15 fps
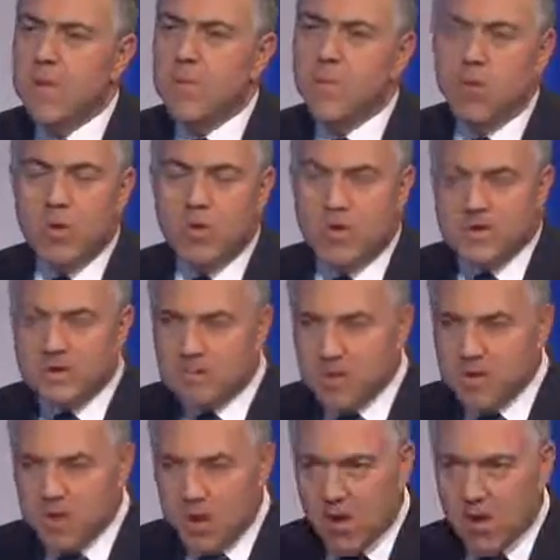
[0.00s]
Well, we can
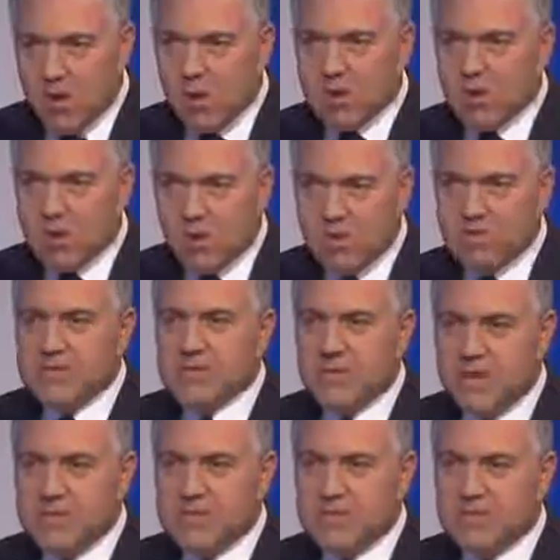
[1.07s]
spend the whole
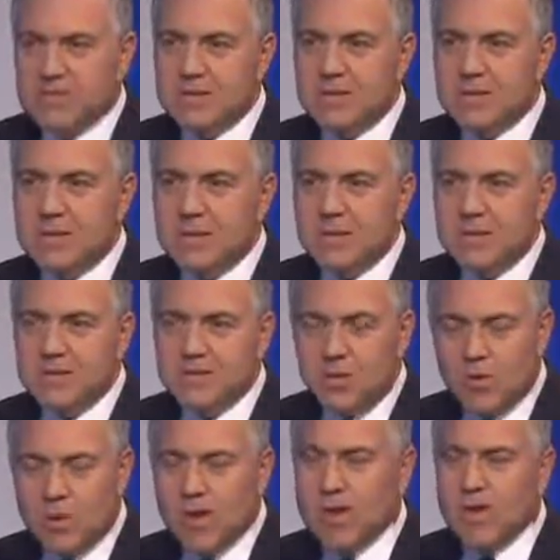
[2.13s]
conversation
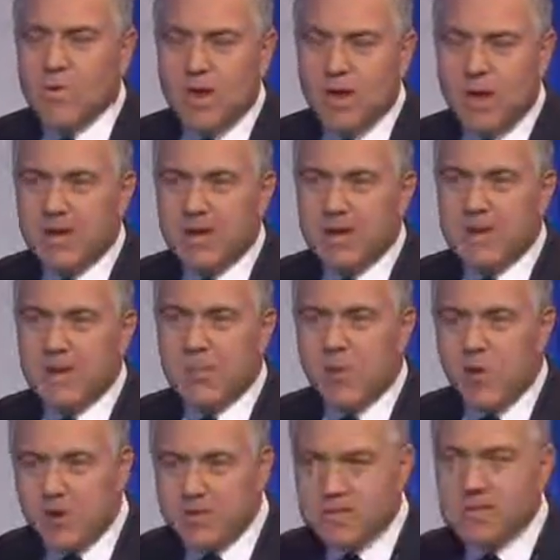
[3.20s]
talking about it's really, the
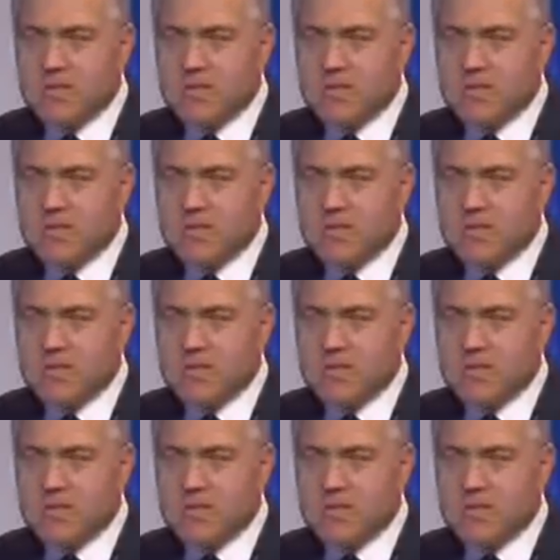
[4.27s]
process